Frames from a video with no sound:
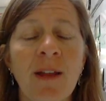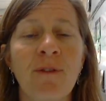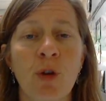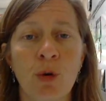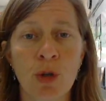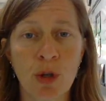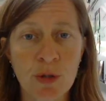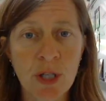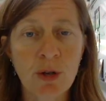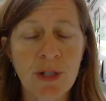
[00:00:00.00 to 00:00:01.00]
If you're
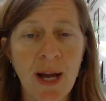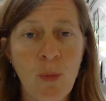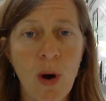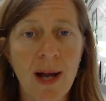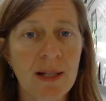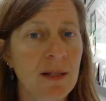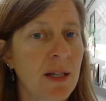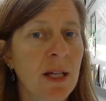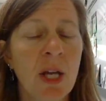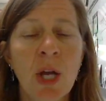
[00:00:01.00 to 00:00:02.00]
using your time
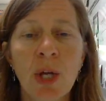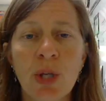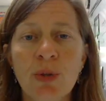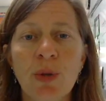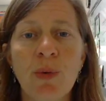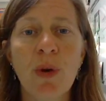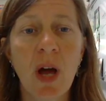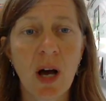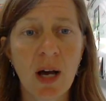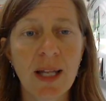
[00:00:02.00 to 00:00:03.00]
wisely, you do
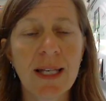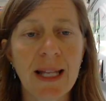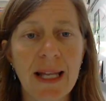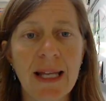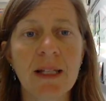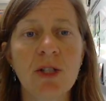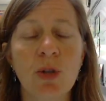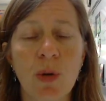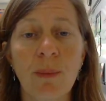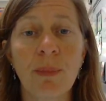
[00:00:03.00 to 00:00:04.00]
not need
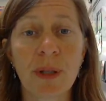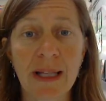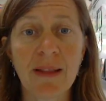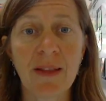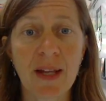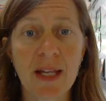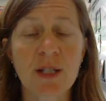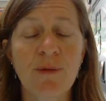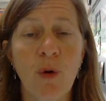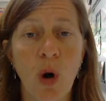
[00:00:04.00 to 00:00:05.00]
to complete
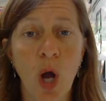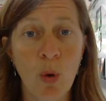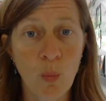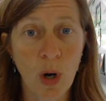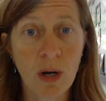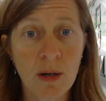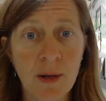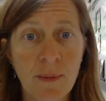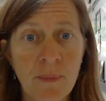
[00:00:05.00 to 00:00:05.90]
these for homework.